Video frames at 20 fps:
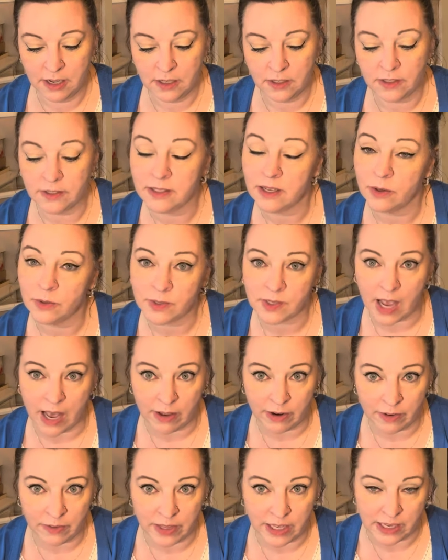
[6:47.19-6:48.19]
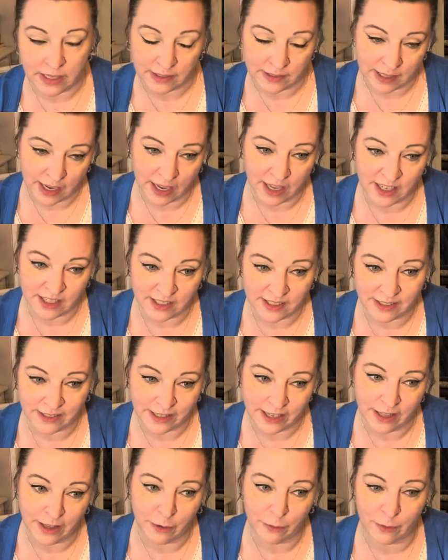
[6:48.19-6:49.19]
because I was out of these, I had to
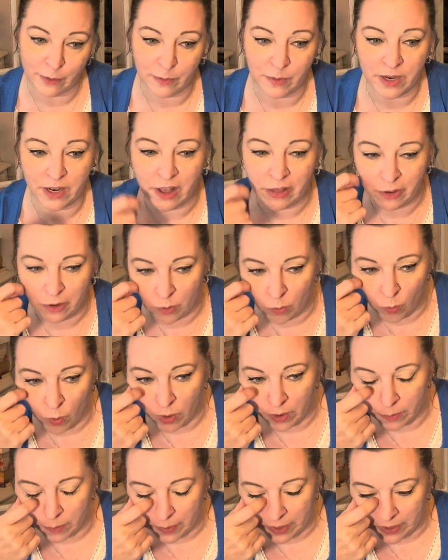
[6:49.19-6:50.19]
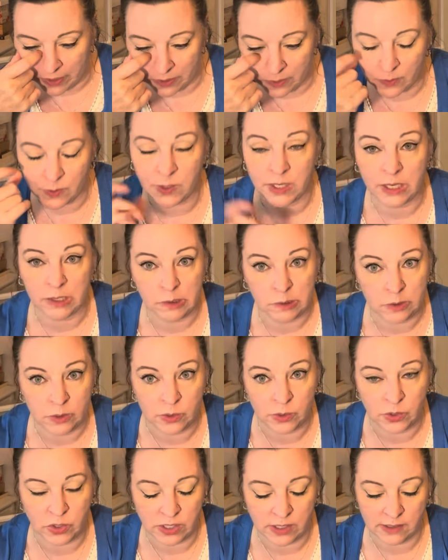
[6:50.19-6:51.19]
steal it from another warmer. And I was like,
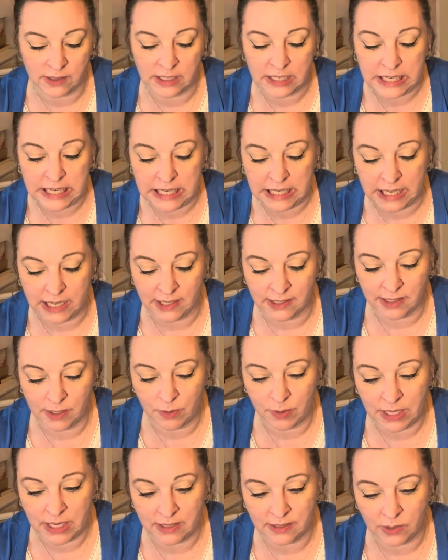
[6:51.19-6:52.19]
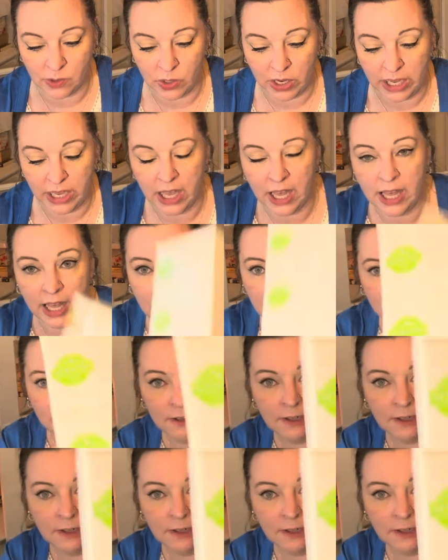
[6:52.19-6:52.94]
oh, geez, I need to get some of these. So I got